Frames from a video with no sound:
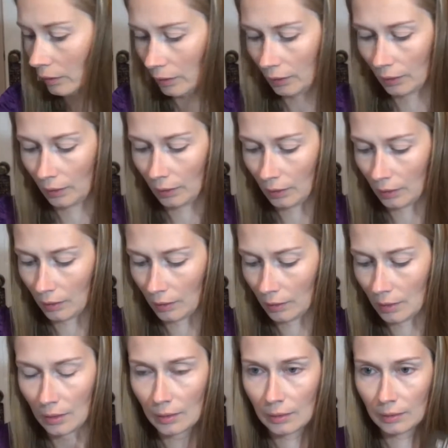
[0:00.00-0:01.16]
And
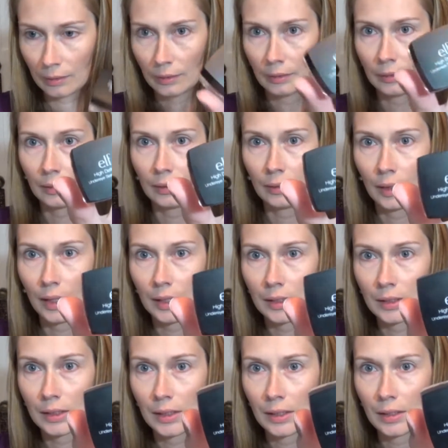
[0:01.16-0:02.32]
the
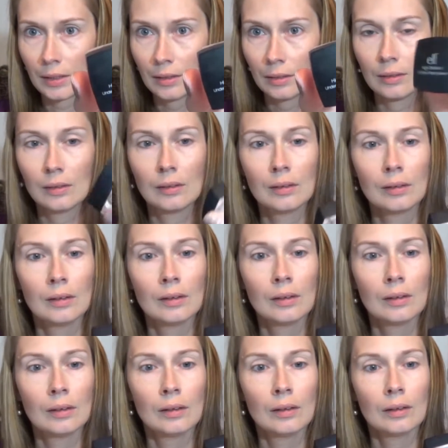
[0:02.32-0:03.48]
HD
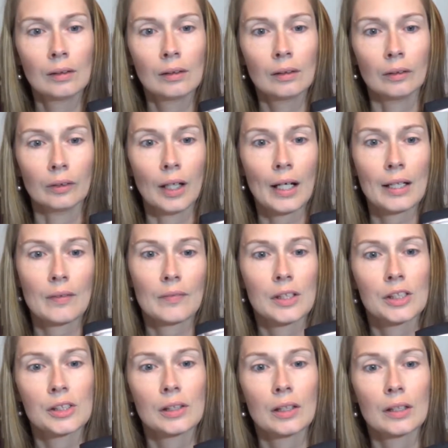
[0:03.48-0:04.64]
or High
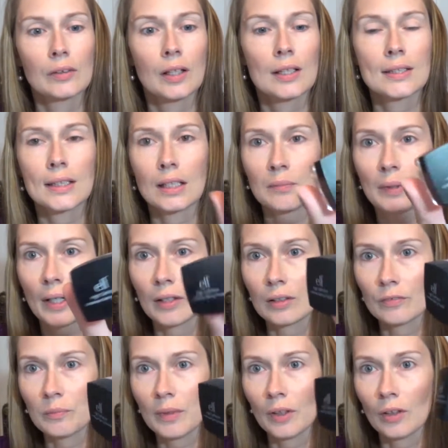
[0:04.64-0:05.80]
Definition Under Eye Setting Powder
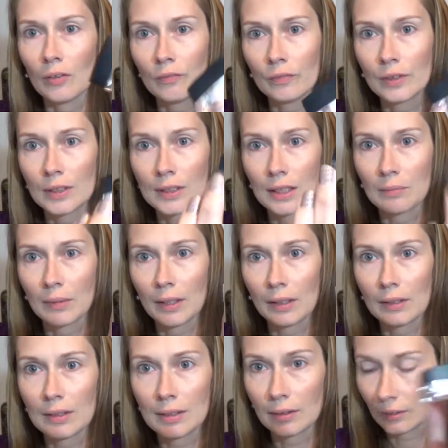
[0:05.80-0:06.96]
from e.l.f. to set my
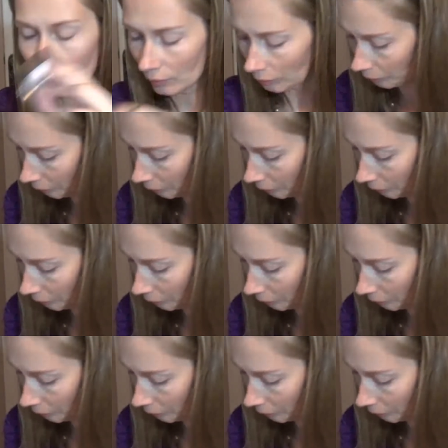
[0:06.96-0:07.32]
concealer.